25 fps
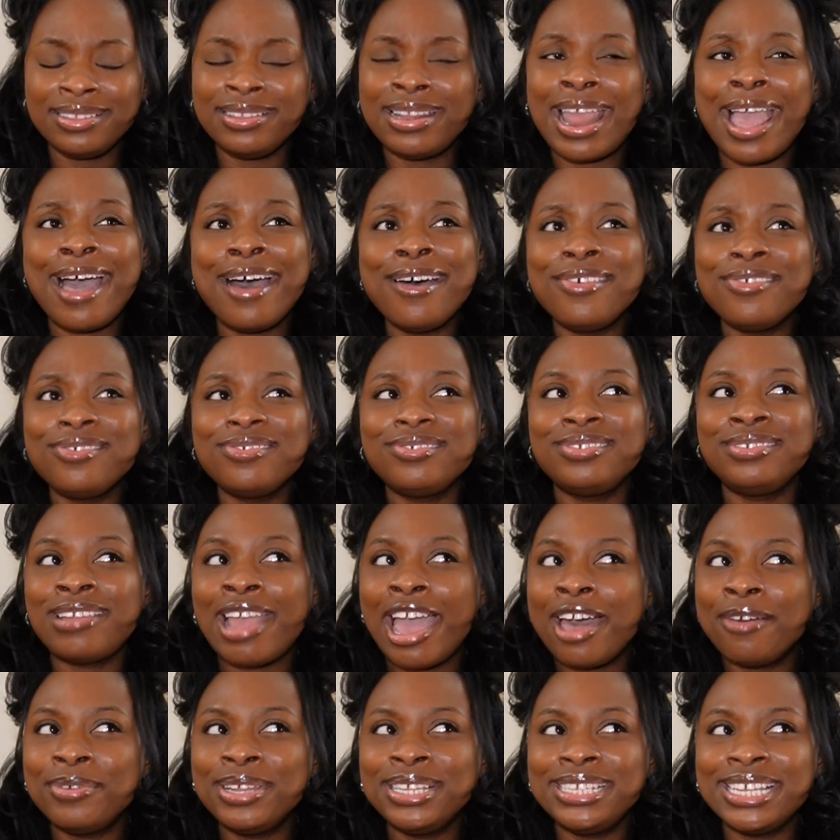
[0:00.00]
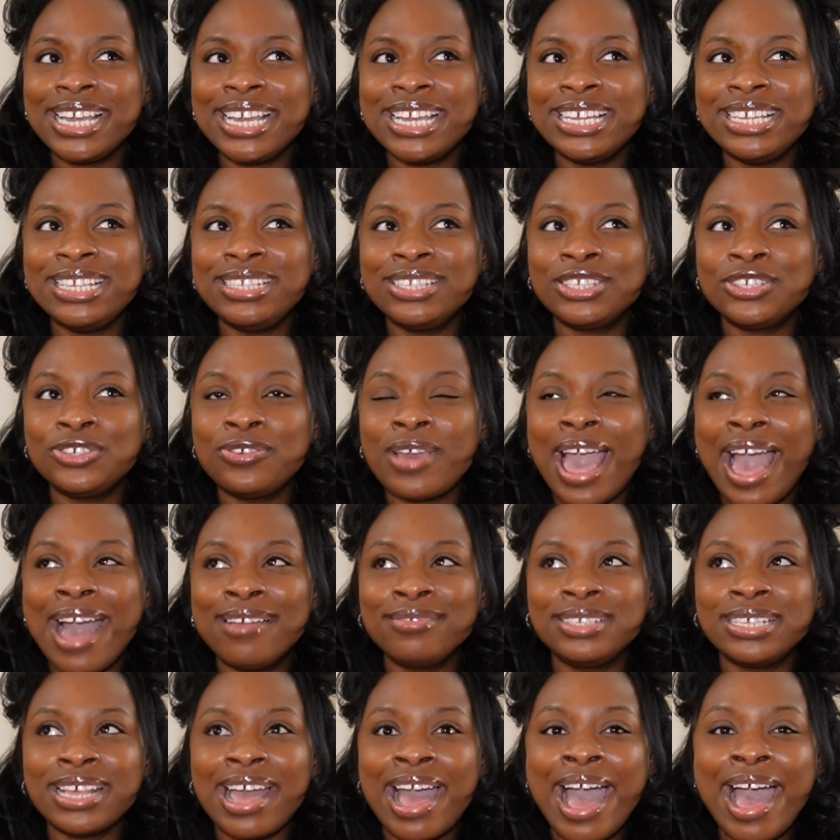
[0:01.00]
now nowadays you
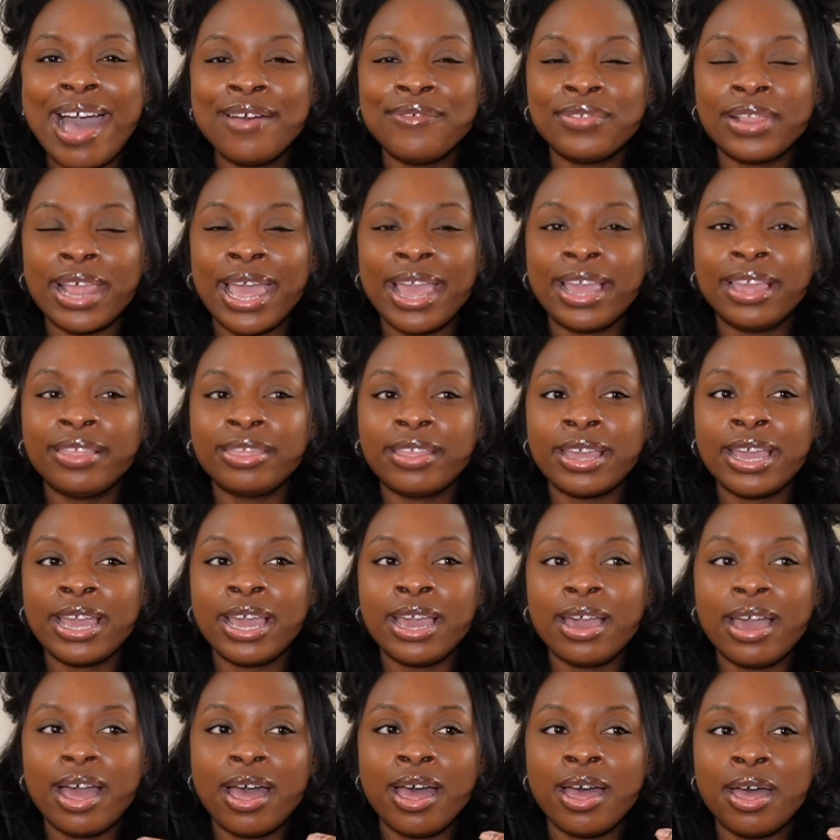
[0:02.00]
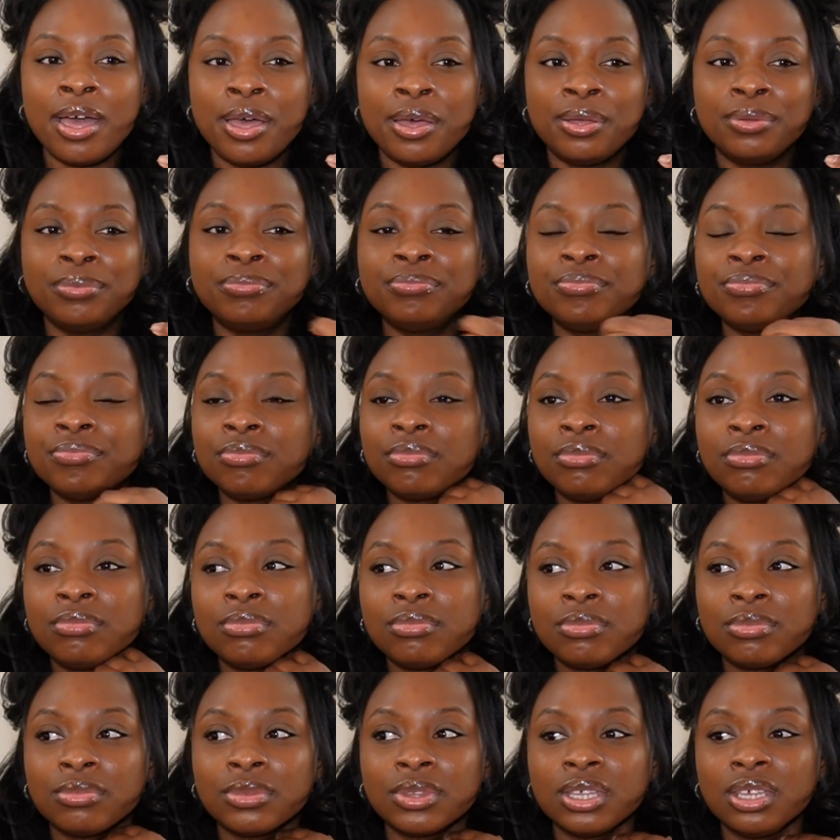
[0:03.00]
have to have like the um,
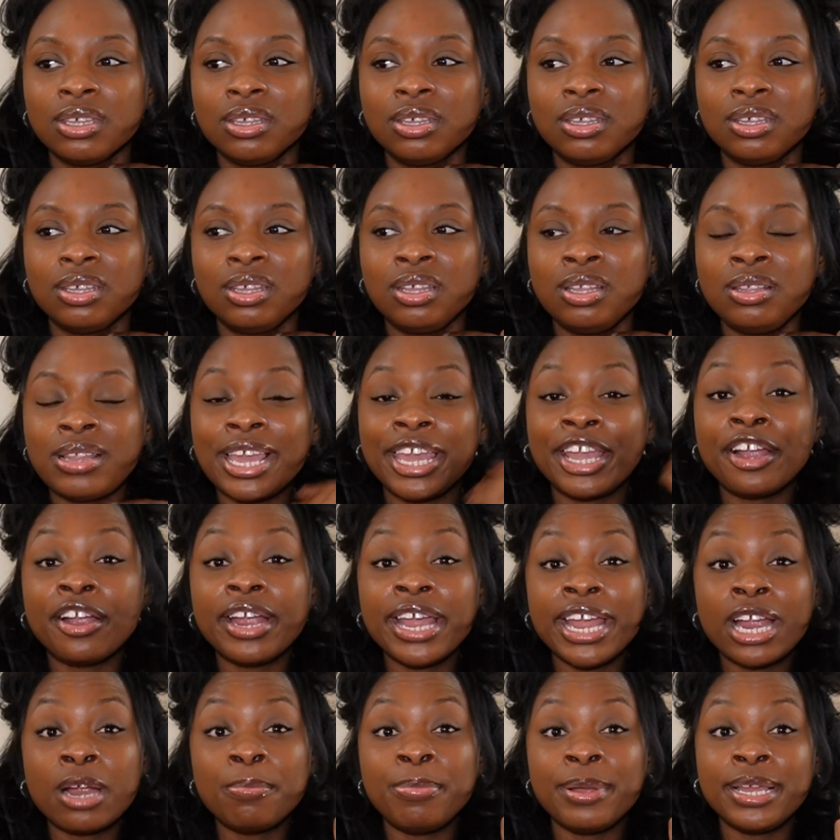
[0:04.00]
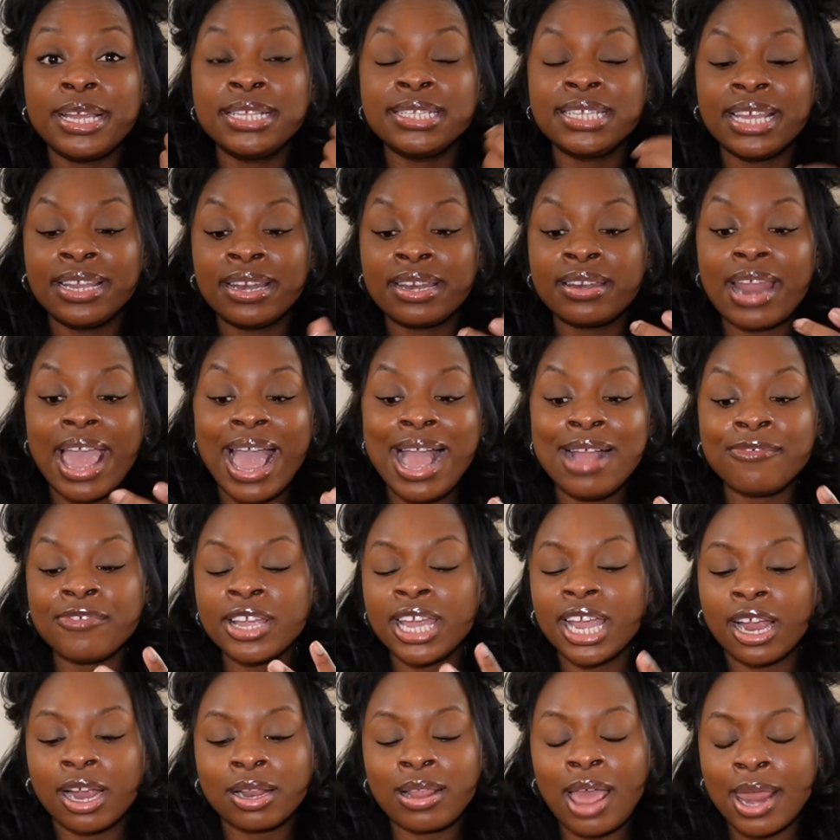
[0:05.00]
like your earbuds, and
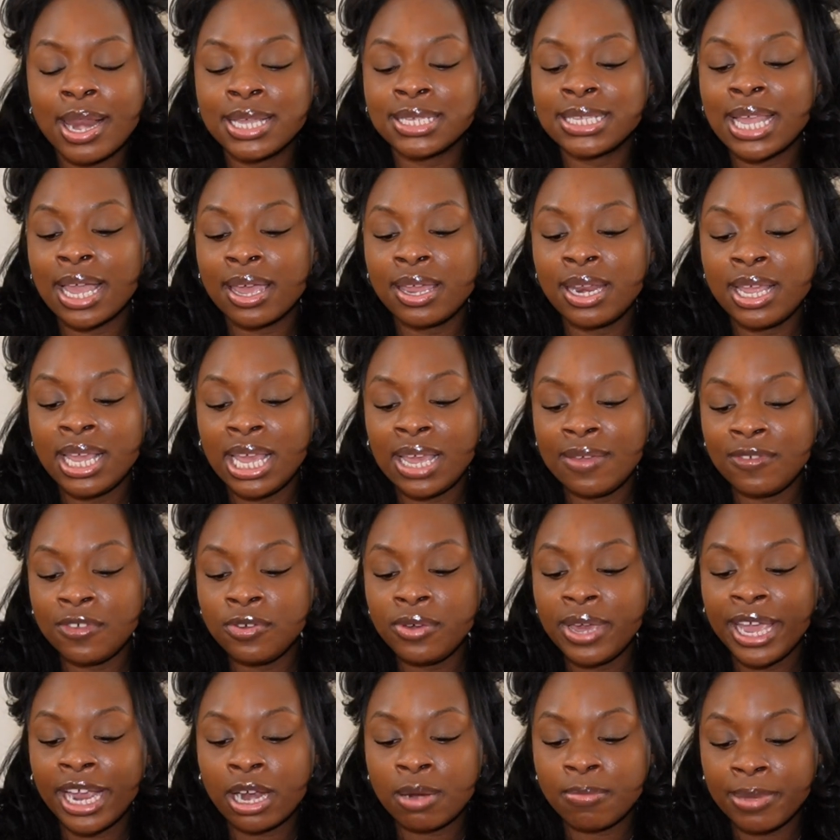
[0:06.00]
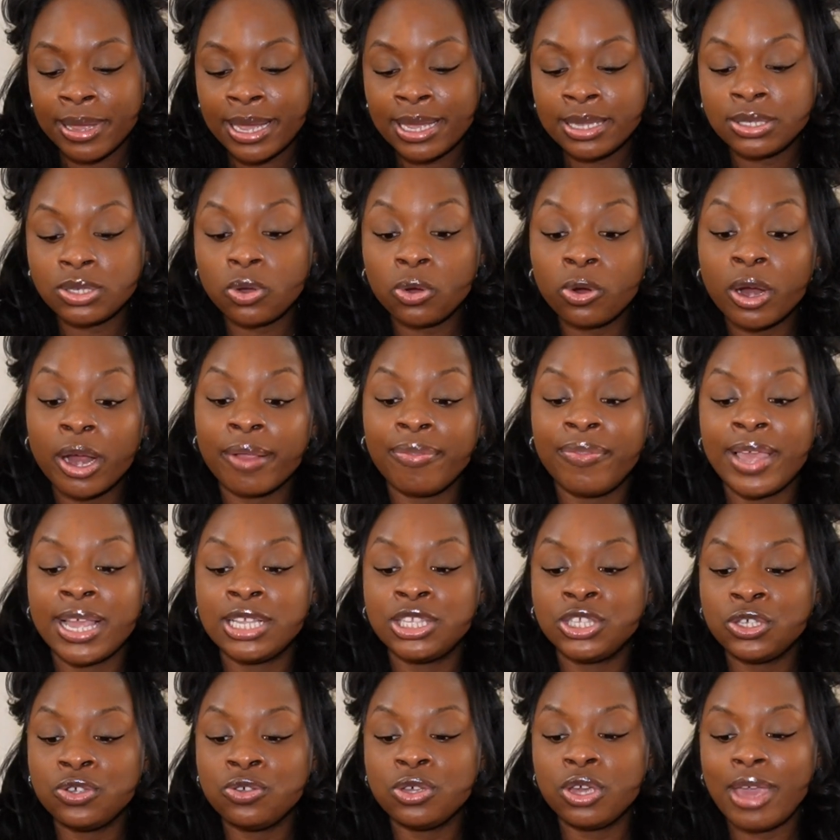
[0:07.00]
every airline is not going to give you earbuds, or if
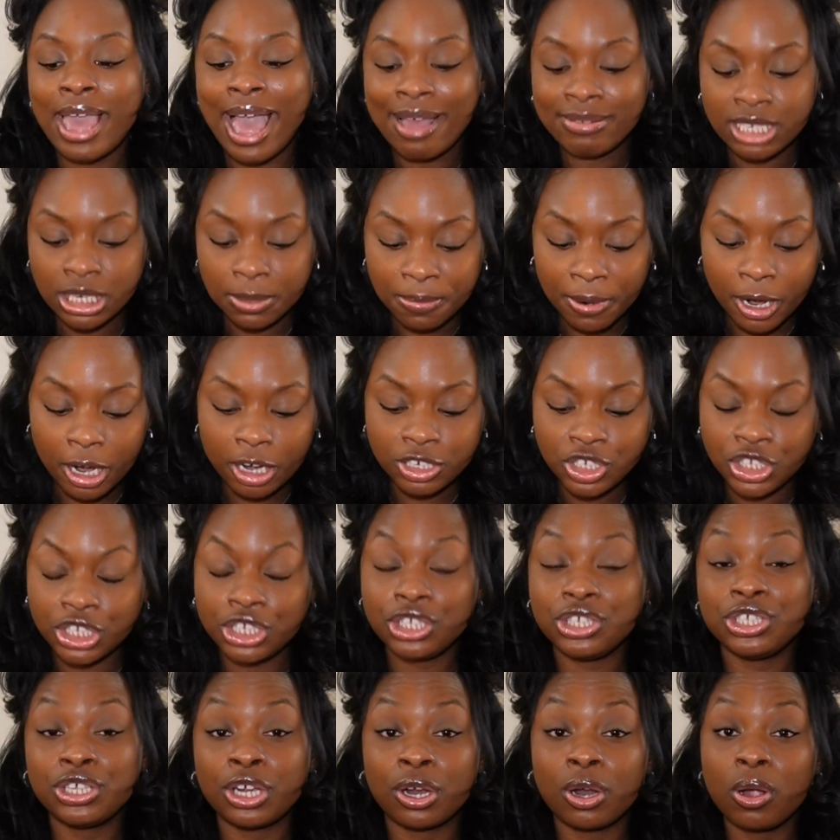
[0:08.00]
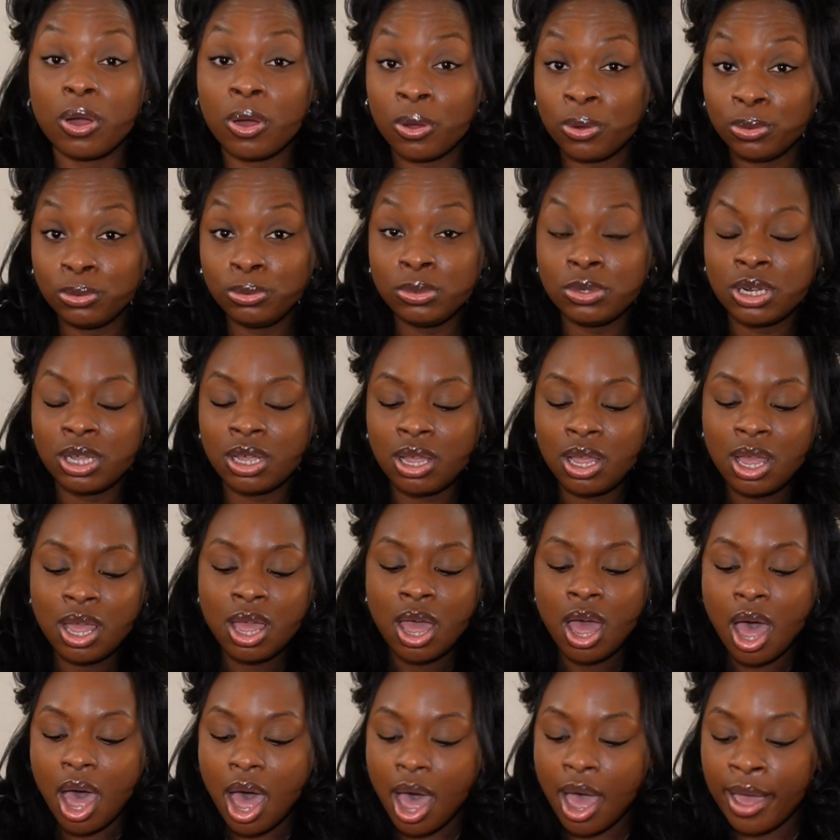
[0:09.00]
they do, you have to purchase your own.
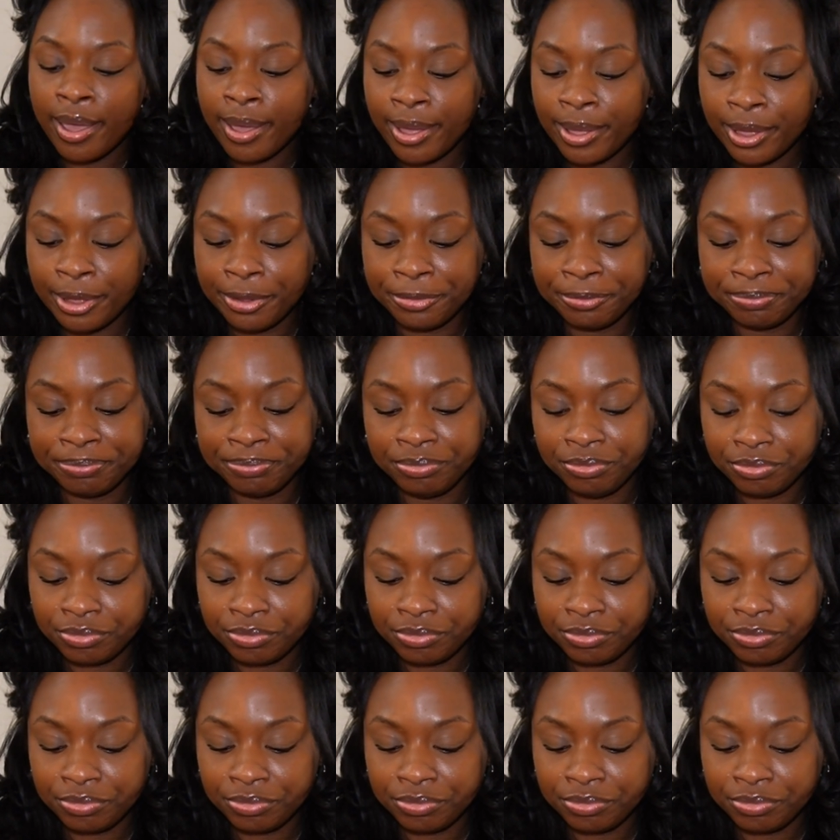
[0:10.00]
Um,